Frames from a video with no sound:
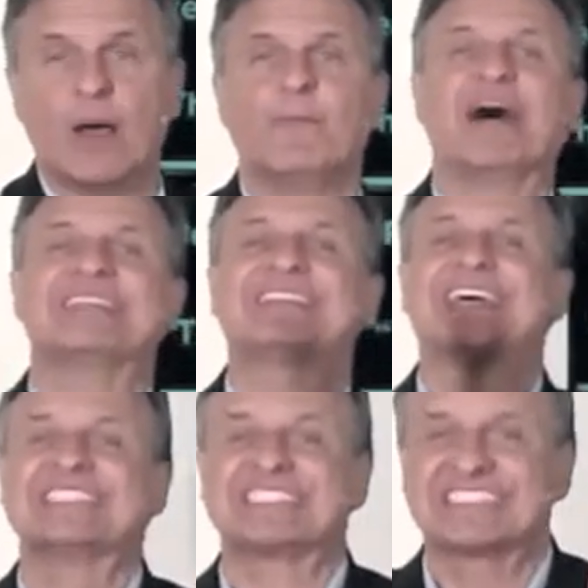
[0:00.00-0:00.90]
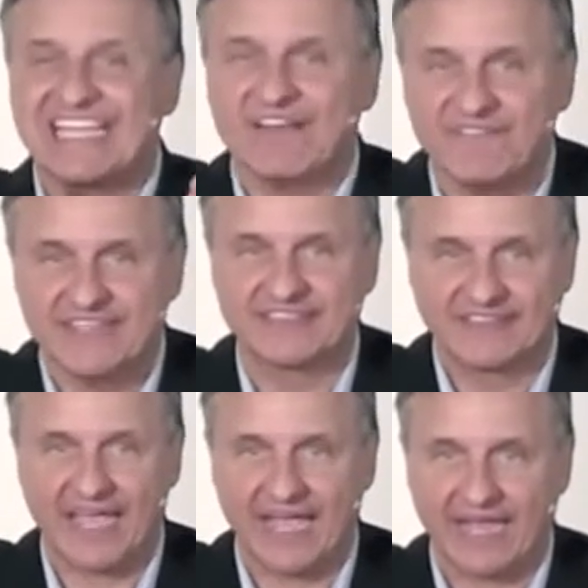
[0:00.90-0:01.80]
but the seventh
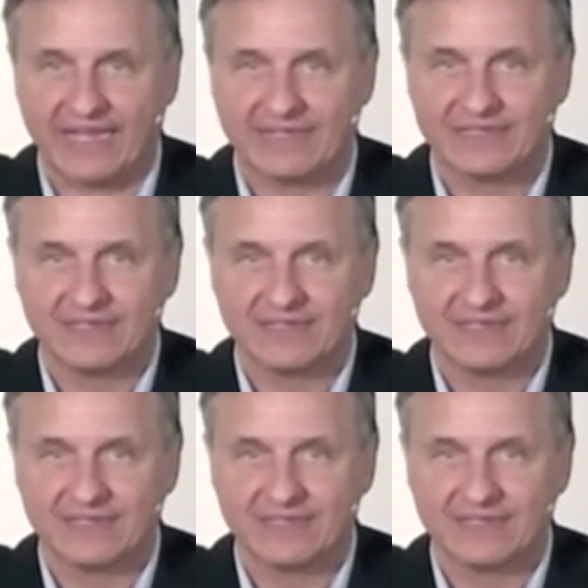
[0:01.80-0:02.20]
day